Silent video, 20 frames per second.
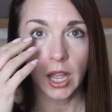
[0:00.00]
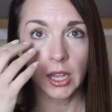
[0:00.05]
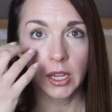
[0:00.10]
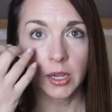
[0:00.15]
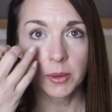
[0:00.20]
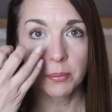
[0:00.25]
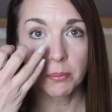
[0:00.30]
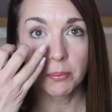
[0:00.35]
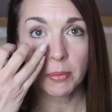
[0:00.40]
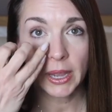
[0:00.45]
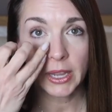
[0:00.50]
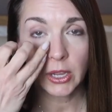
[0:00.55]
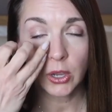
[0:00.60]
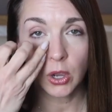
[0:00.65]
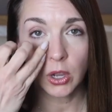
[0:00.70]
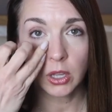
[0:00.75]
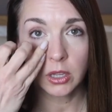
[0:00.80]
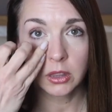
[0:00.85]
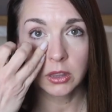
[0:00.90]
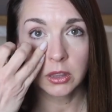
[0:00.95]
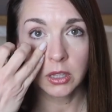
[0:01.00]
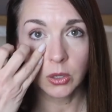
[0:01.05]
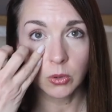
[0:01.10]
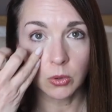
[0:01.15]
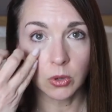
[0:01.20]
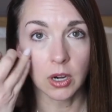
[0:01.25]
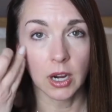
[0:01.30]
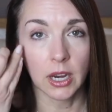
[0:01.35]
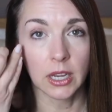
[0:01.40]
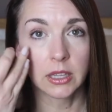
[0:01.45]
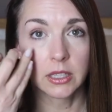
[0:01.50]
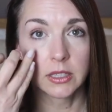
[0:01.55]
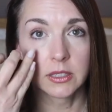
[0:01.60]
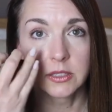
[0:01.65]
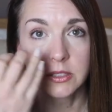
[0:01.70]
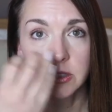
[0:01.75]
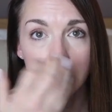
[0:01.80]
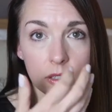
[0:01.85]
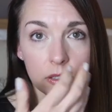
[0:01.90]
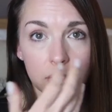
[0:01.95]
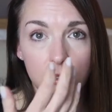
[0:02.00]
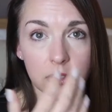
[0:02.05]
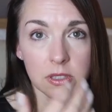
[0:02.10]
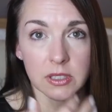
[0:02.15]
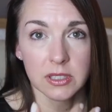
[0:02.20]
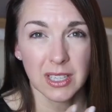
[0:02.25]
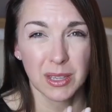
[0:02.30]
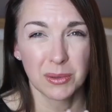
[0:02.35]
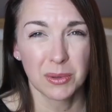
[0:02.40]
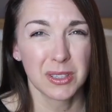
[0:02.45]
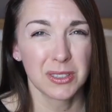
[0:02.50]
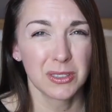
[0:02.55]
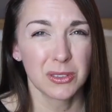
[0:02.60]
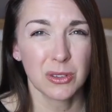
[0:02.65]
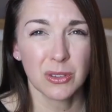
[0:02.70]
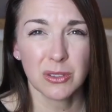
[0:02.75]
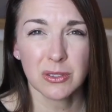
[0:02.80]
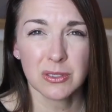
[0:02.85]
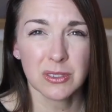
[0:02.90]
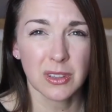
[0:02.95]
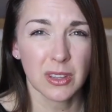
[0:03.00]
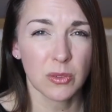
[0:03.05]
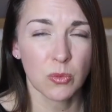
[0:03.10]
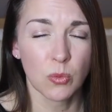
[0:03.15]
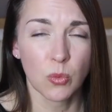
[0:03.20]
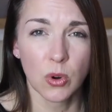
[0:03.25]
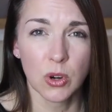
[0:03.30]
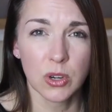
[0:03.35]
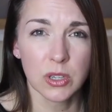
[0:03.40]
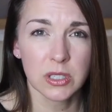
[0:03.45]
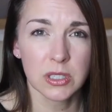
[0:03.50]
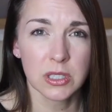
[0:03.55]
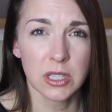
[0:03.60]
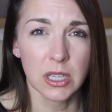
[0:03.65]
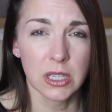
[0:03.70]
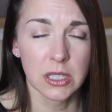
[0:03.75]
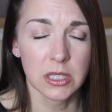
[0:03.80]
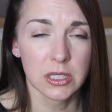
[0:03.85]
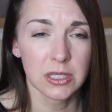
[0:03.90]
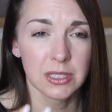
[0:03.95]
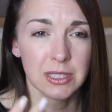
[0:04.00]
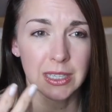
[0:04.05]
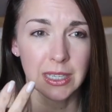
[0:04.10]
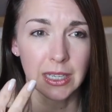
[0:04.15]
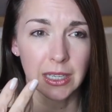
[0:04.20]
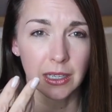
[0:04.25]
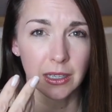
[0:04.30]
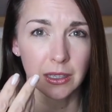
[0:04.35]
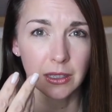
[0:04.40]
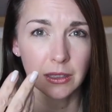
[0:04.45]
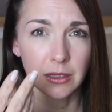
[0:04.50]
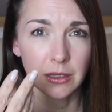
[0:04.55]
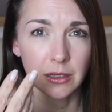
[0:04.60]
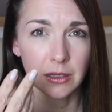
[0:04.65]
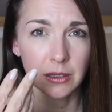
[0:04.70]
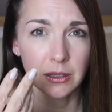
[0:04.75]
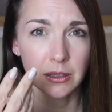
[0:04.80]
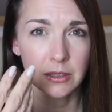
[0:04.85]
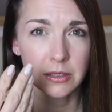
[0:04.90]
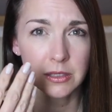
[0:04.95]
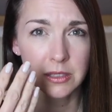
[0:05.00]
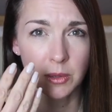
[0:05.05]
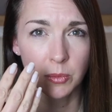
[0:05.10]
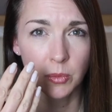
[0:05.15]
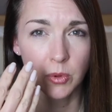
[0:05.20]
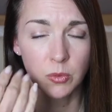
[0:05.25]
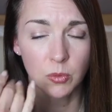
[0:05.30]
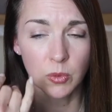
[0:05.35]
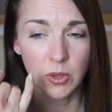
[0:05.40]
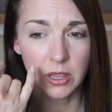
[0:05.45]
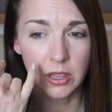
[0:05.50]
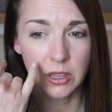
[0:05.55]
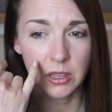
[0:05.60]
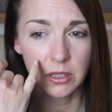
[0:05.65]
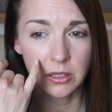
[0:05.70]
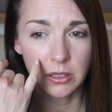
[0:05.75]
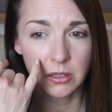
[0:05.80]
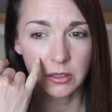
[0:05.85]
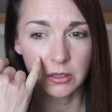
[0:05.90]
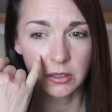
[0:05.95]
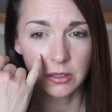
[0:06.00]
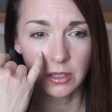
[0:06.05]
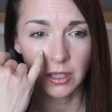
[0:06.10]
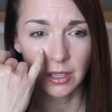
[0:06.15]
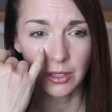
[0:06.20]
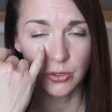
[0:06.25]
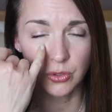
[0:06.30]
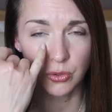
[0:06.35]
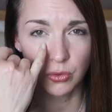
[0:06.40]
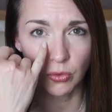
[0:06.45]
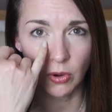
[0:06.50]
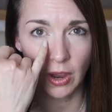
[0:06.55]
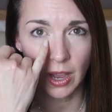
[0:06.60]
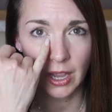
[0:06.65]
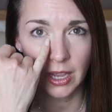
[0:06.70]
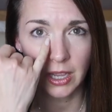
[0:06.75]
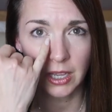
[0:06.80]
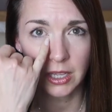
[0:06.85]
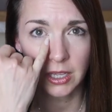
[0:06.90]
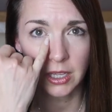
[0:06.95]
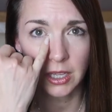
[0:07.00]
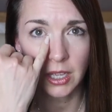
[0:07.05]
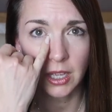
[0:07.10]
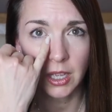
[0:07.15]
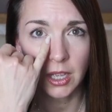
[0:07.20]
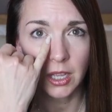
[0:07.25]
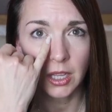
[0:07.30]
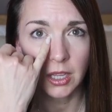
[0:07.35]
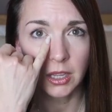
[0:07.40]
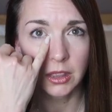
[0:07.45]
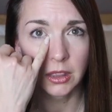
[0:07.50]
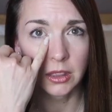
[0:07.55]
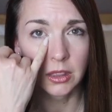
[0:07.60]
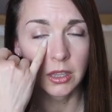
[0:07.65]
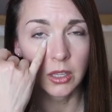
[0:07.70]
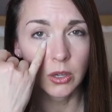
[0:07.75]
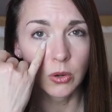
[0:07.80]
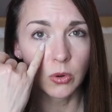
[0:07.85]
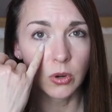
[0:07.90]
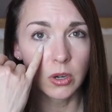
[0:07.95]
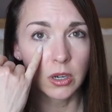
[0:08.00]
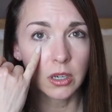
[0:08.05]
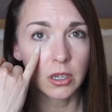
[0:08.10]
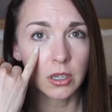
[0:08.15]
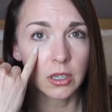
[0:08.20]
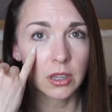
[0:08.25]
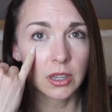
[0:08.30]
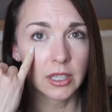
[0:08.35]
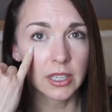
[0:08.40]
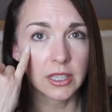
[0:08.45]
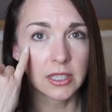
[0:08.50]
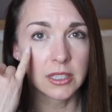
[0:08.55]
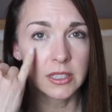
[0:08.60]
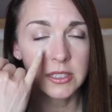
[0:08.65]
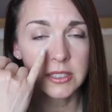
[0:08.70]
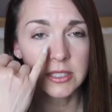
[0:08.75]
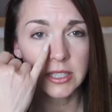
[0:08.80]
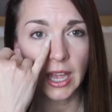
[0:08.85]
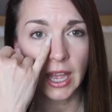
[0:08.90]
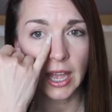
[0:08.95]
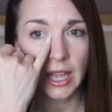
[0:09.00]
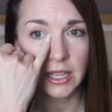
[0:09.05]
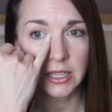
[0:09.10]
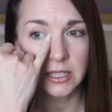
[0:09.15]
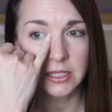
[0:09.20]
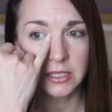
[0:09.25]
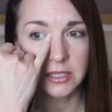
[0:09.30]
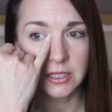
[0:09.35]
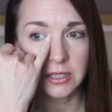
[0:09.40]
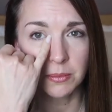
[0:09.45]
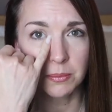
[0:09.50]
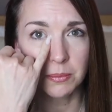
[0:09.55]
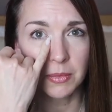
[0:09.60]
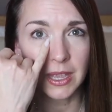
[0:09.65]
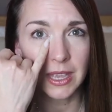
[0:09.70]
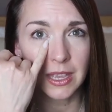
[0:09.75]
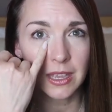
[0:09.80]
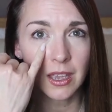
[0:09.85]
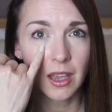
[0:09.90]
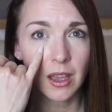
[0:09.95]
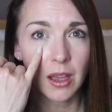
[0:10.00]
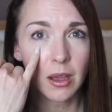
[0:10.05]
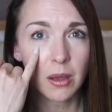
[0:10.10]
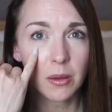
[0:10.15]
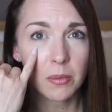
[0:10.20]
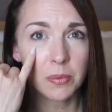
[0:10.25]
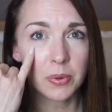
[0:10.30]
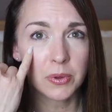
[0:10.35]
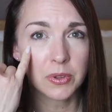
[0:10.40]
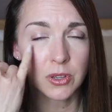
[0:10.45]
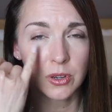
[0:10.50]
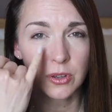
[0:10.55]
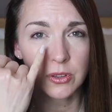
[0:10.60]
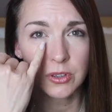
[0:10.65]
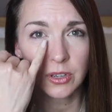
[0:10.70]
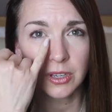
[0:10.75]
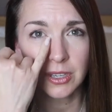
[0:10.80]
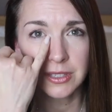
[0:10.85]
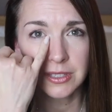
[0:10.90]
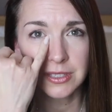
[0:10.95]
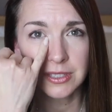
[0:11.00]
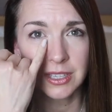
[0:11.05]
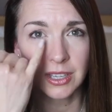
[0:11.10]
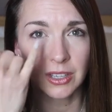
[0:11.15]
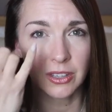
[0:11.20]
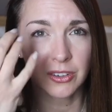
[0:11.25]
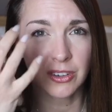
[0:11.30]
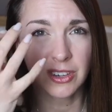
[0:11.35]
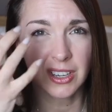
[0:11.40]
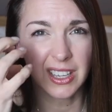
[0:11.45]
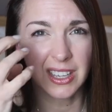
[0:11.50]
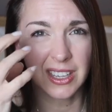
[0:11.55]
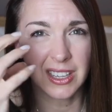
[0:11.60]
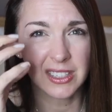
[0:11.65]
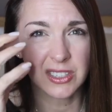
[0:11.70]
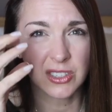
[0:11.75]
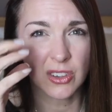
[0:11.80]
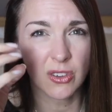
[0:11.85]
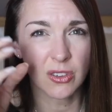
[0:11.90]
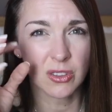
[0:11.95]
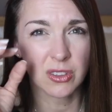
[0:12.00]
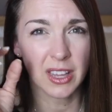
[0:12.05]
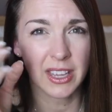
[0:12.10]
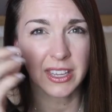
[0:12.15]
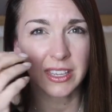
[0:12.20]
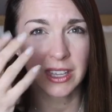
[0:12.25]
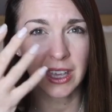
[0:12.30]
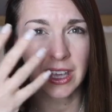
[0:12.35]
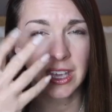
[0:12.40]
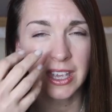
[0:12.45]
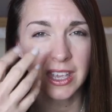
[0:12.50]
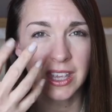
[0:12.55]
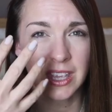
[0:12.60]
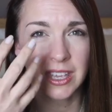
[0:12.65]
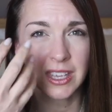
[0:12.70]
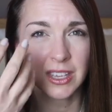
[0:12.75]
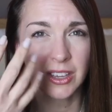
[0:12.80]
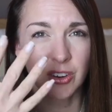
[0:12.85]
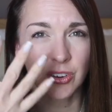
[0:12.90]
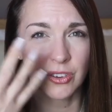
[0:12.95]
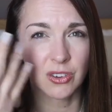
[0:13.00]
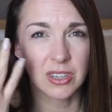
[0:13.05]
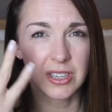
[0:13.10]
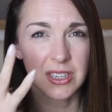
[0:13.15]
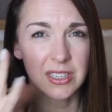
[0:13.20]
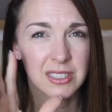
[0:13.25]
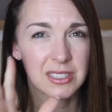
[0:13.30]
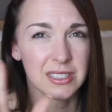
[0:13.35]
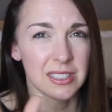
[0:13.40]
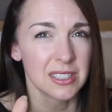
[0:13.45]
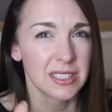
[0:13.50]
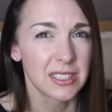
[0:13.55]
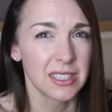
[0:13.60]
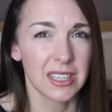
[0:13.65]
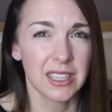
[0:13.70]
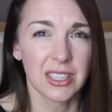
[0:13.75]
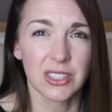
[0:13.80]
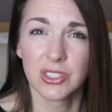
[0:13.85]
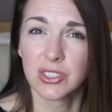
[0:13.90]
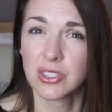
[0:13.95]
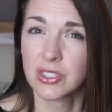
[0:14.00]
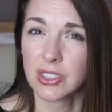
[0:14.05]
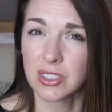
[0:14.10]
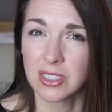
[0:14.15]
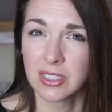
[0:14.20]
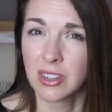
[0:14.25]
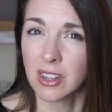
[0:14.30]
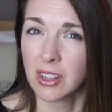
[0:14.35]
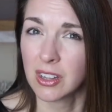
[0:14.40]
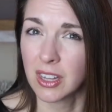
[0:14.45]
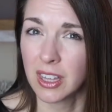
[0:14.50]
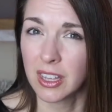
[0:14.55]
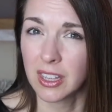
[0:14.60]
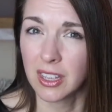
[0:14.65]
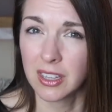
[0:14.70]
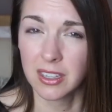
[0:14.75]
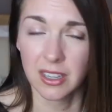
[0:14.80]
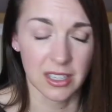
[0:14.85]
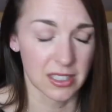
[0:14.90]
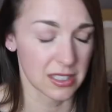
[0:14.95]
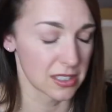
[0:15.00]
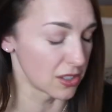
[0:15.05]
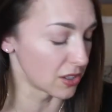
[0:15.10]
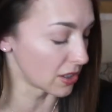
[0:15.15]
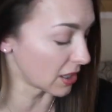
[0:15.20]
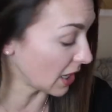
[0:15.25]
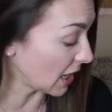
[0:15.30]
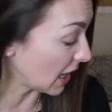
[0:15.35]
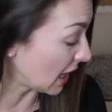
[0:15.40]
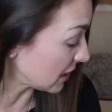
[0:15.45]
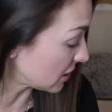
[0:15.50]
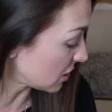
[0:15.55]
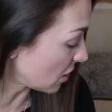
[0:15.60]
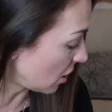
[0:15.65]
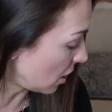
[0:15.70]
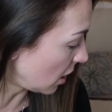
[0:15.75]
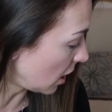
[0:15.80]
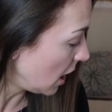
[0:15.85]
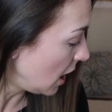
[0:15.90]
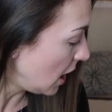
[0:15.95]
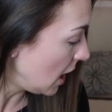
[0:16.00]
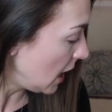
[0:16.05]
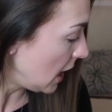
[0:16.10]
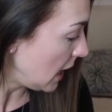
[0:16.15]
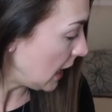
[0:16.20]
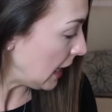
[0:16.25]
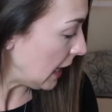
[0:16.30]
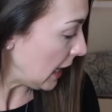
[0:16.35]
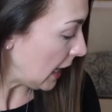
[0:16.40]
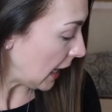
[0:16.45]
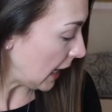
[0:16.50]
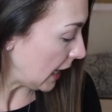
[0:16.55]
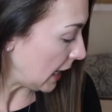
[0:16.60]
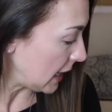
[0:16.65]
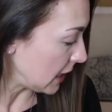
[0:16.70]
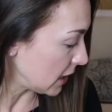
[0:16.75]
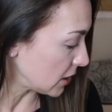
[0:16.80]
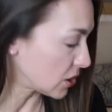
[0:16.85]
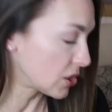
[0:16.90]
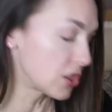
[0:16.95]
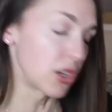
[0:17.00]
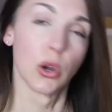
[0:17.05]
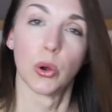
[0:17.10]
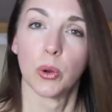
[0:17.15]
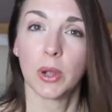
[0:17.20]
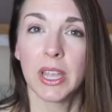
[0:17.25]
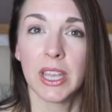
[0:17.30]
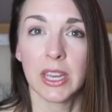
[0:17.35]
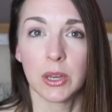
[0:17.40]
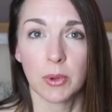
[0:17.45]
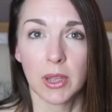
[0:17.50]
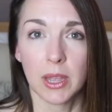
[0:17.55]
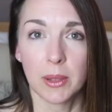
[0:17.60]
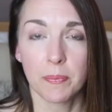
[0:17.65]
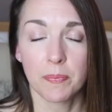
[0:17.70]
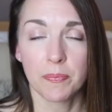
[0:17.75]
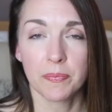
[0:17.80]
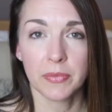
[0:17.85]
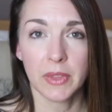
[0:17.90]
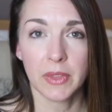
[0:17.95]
my lower eyelids started doing the same. And you know, there's nothing worse than seeing someone with dry lower lids and the makeup, you know, your concealer, it gets all like cakey and creased, and it's just not a nice look at all. So anyway,